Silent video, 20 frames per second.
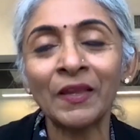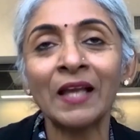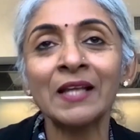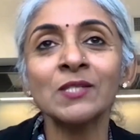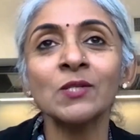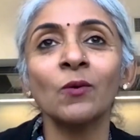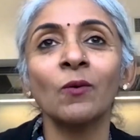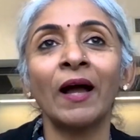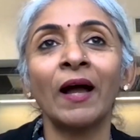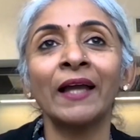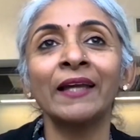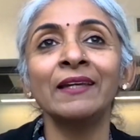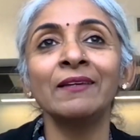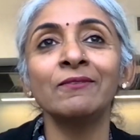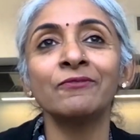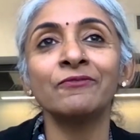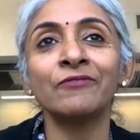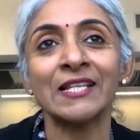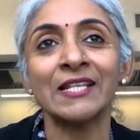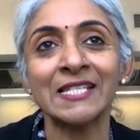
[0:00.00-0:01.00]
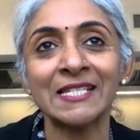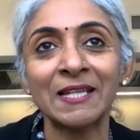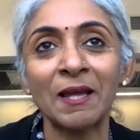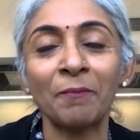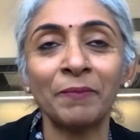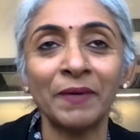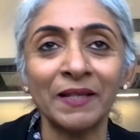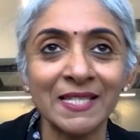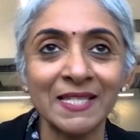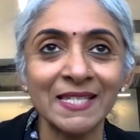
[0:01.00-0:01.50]
So I fessed
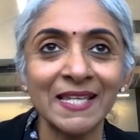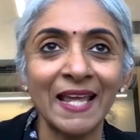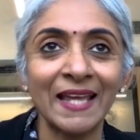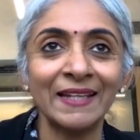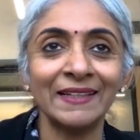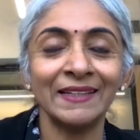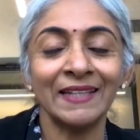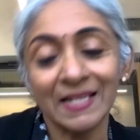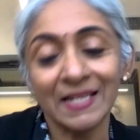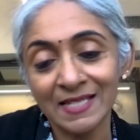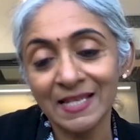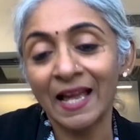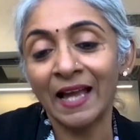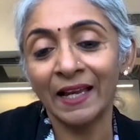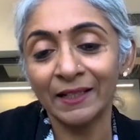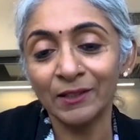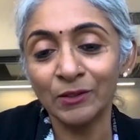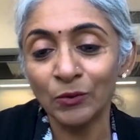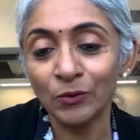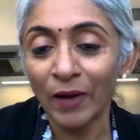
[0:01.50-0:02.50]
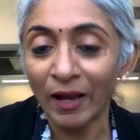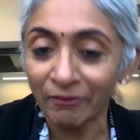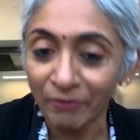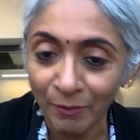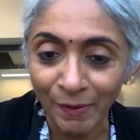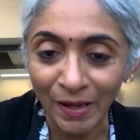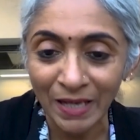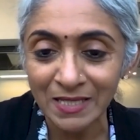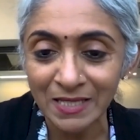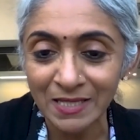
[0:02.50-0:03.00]
up and said, yes, I do have a
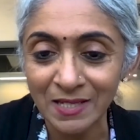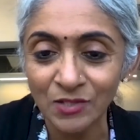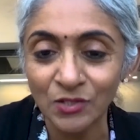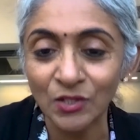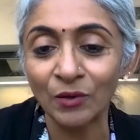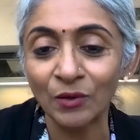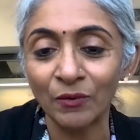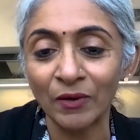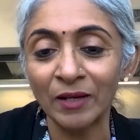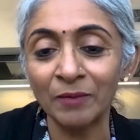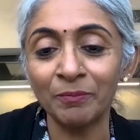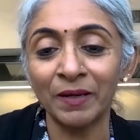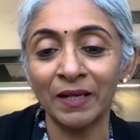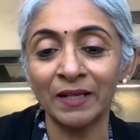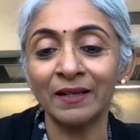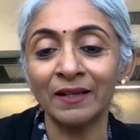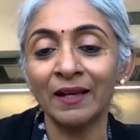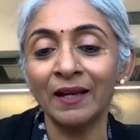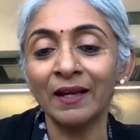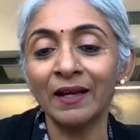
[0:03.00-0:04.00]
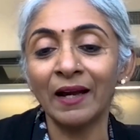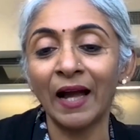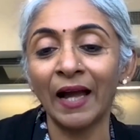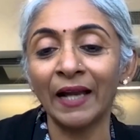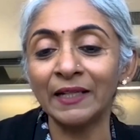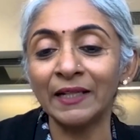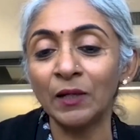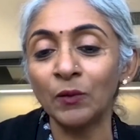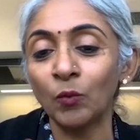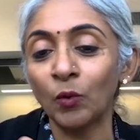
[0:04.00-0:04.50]
master's degree, but I
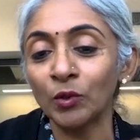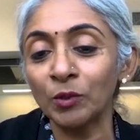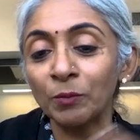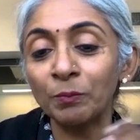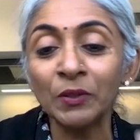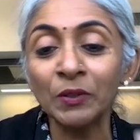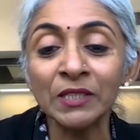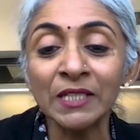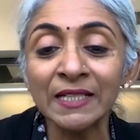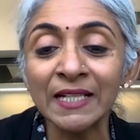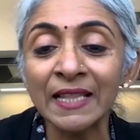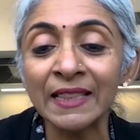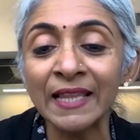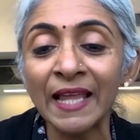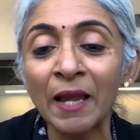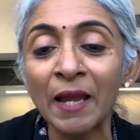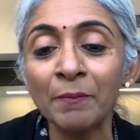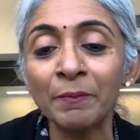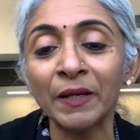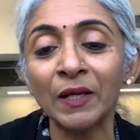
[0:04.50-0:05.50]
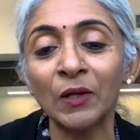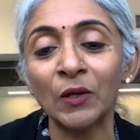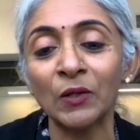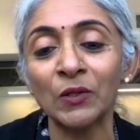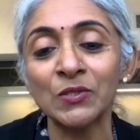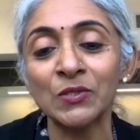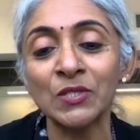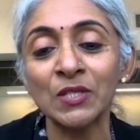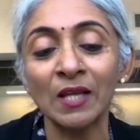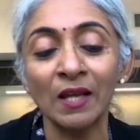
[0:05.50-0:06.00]
didn't want to put it in there
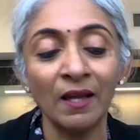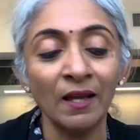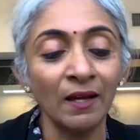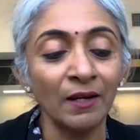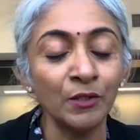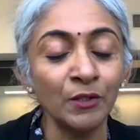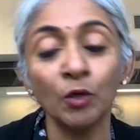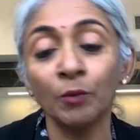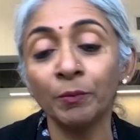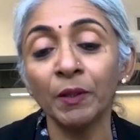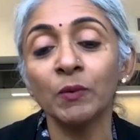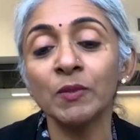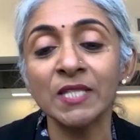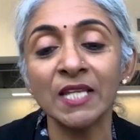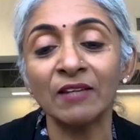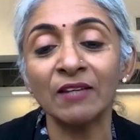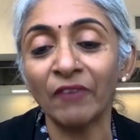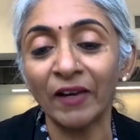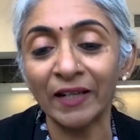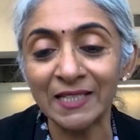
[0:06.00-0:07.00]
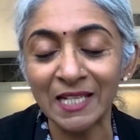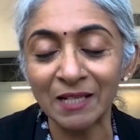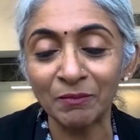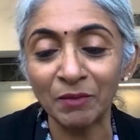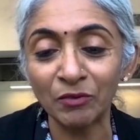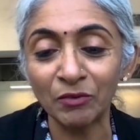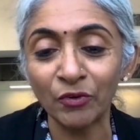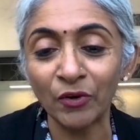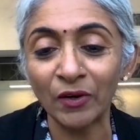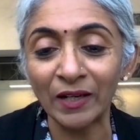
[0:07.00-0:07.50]
because nobody was inviting
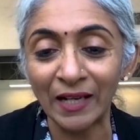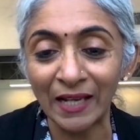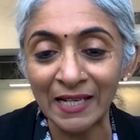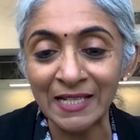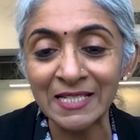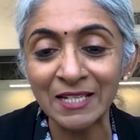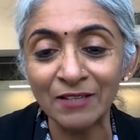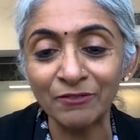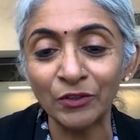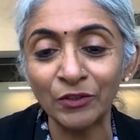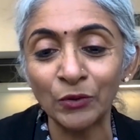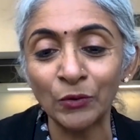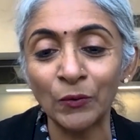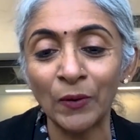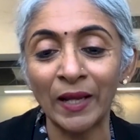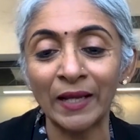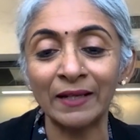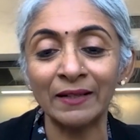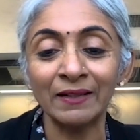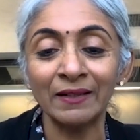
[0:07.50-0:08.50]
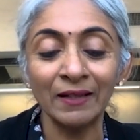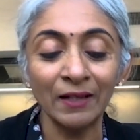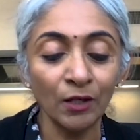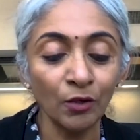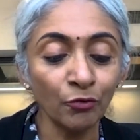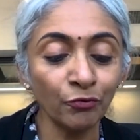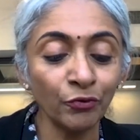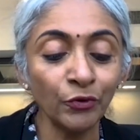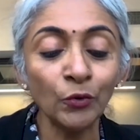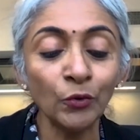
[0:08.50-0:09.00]
me for an interview, and
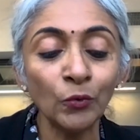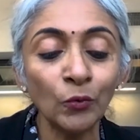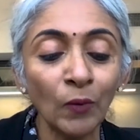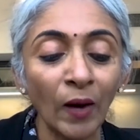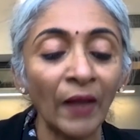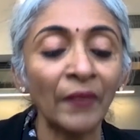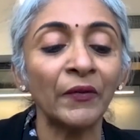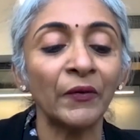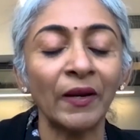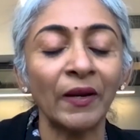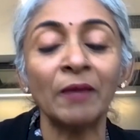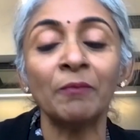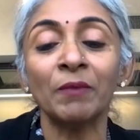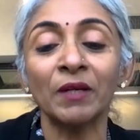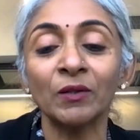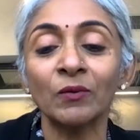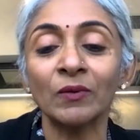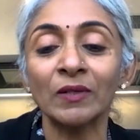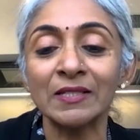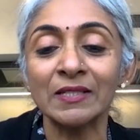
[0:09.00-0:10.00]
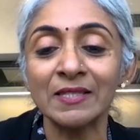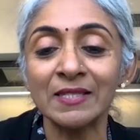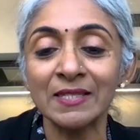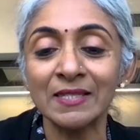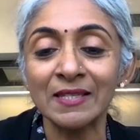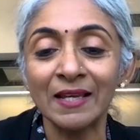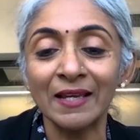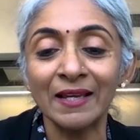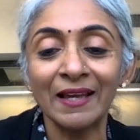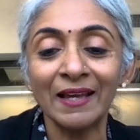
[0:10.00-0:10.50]
few other immigrants
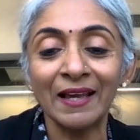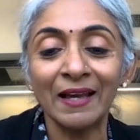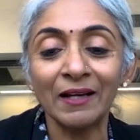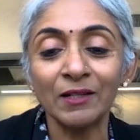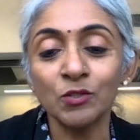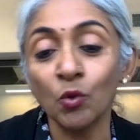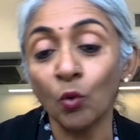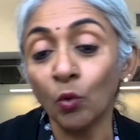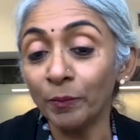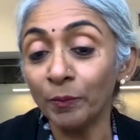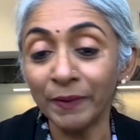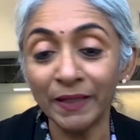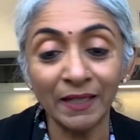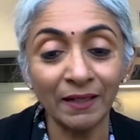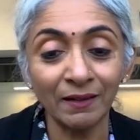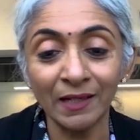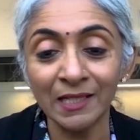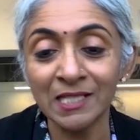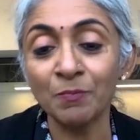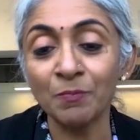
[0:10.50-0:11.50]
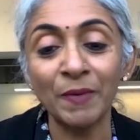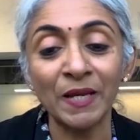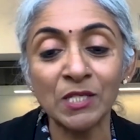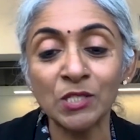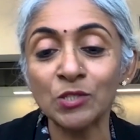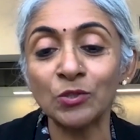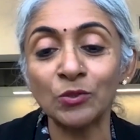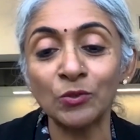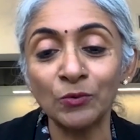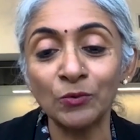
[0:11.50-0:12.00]
told me it's
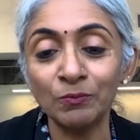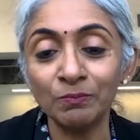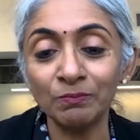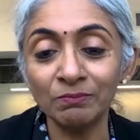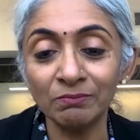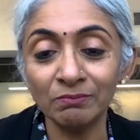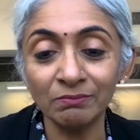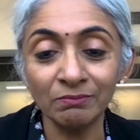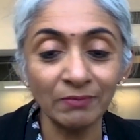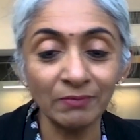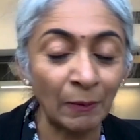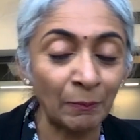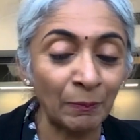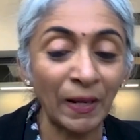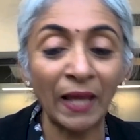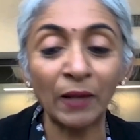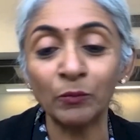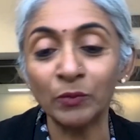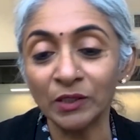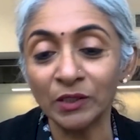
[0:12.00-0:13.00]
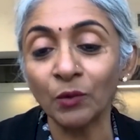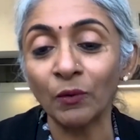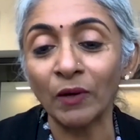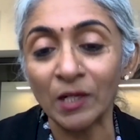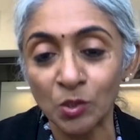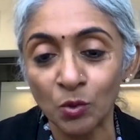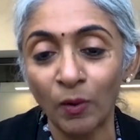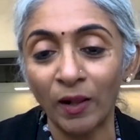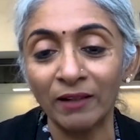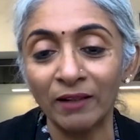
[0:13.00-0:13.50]
best to apply with grade
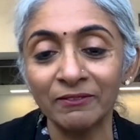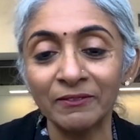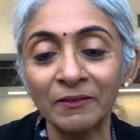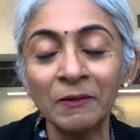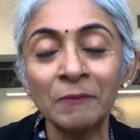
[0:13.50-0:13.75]
12.